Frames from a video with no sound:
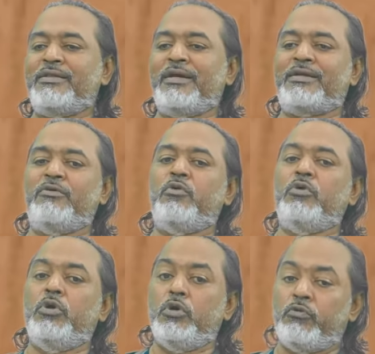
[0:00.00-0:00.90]
that
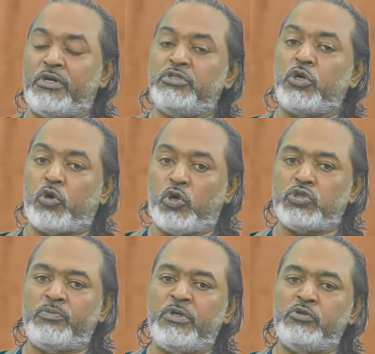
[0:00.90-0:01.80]
what is the cause
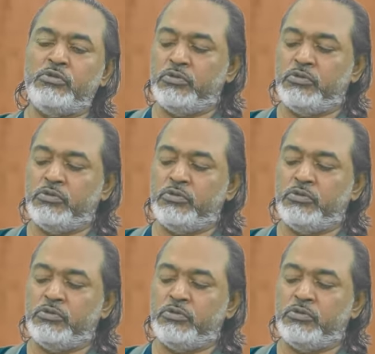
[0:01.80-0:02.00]
of the